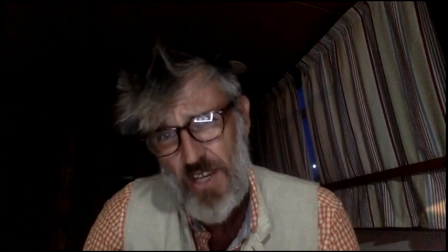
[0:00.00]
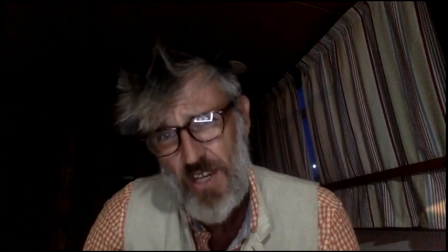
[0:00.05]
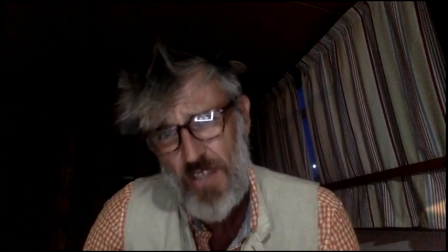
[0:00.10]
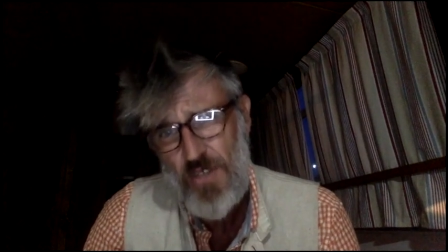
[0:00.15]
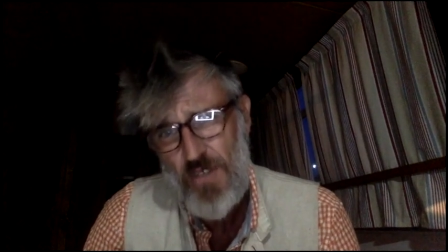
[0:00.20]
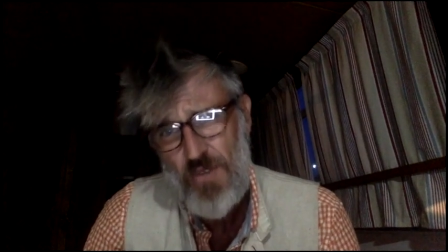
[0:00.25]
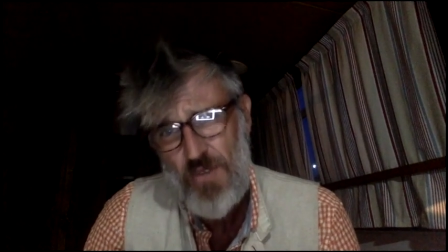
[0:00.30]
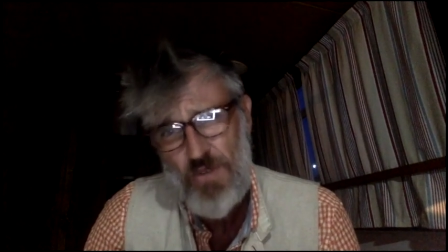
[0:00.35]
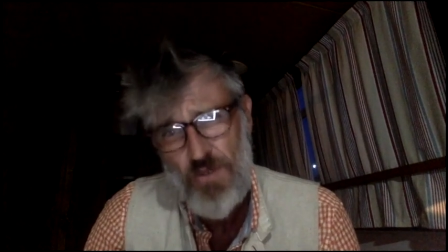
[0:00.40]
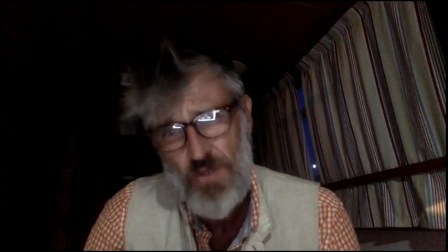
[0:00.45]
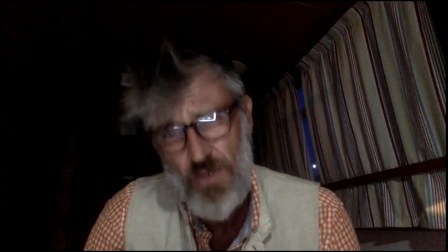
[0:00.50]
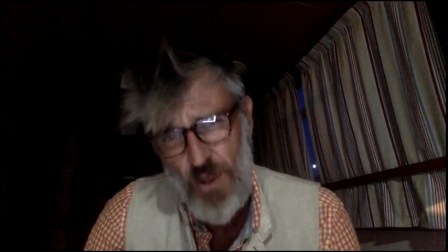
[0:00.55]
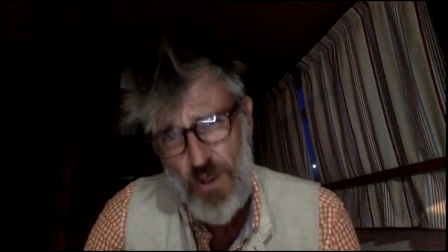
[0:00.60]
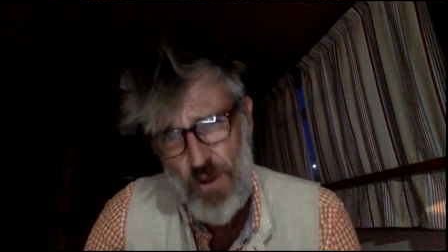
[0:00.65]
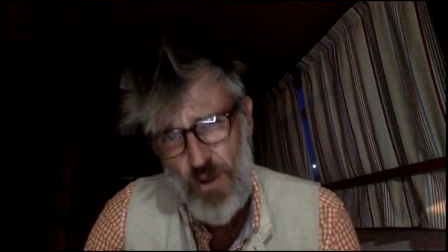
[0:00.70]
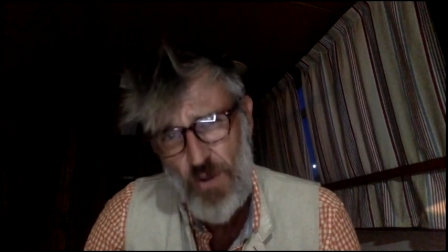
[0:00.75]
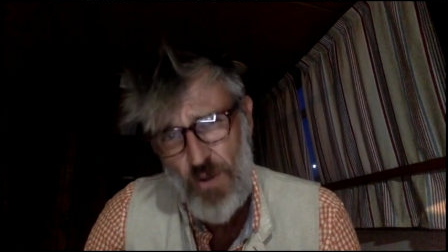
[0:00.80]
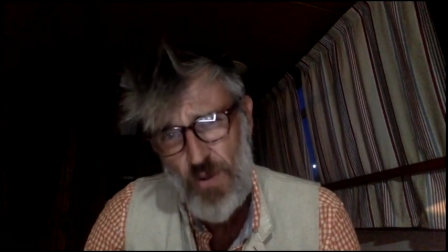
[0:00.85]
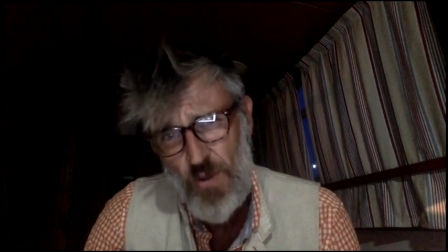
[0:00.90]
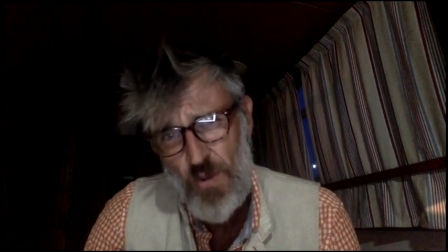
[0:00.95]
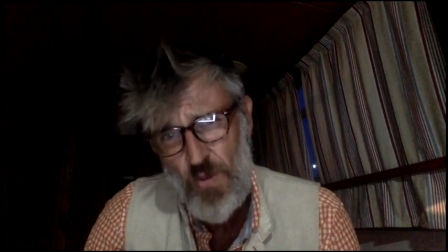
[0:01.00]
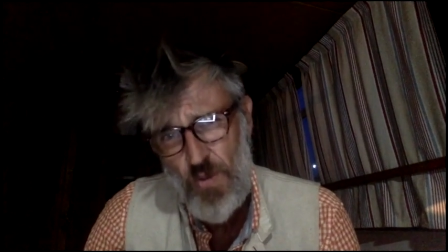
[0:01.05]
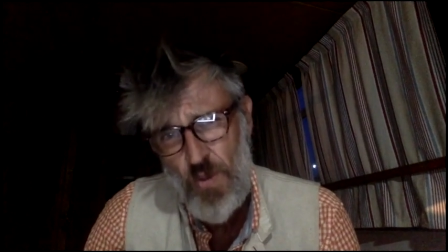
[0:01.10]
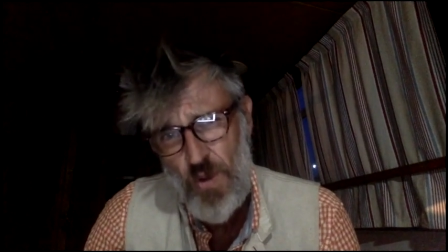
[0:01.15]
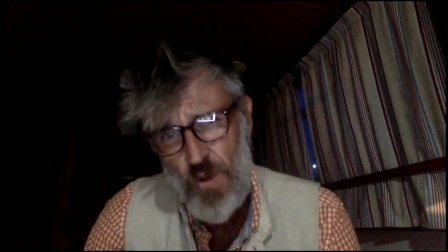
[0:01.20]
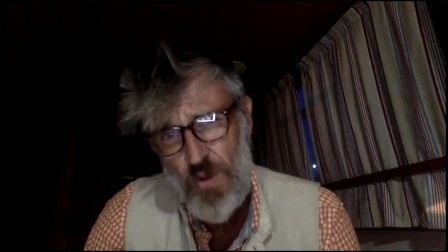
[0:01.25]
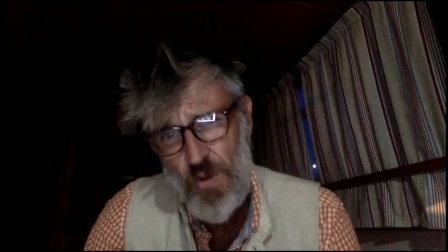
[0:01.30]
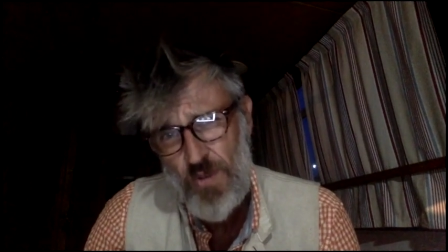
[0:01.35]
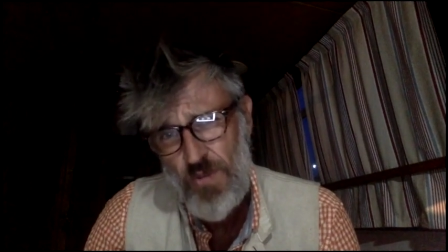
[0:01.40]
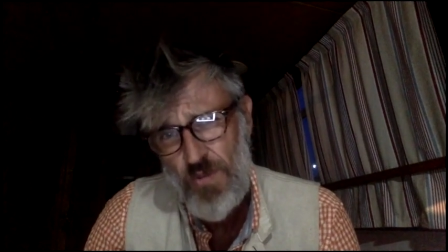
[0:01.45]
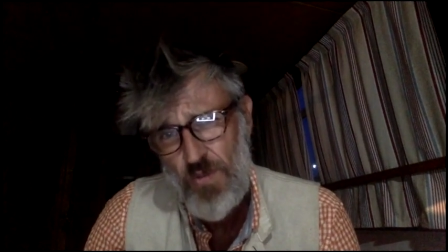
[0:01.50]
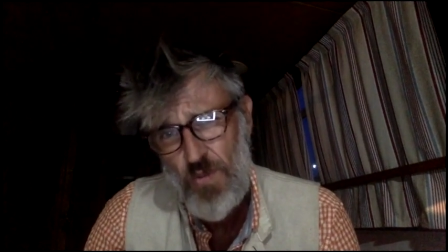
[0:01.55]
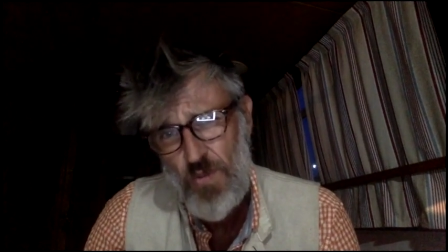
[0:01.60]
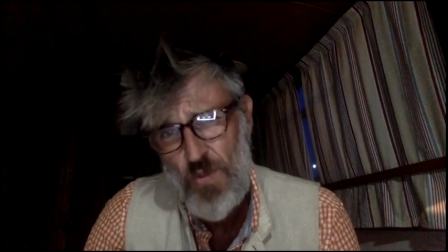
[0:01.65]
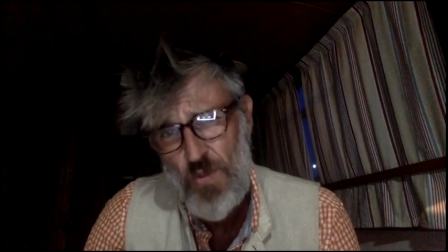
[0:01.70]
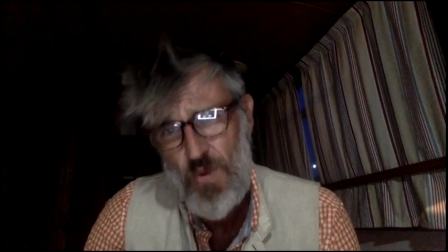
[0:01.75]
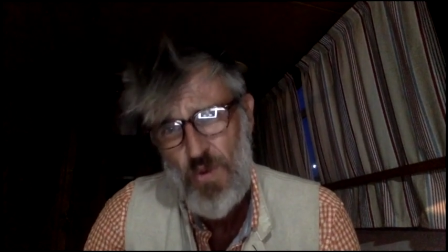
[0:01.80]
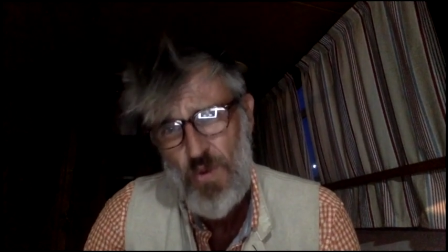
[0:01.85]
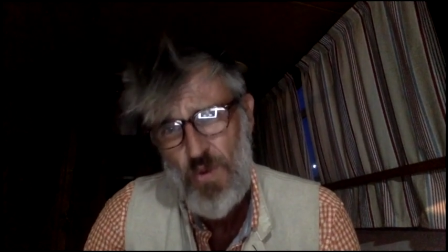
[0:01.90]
You know the woes of war.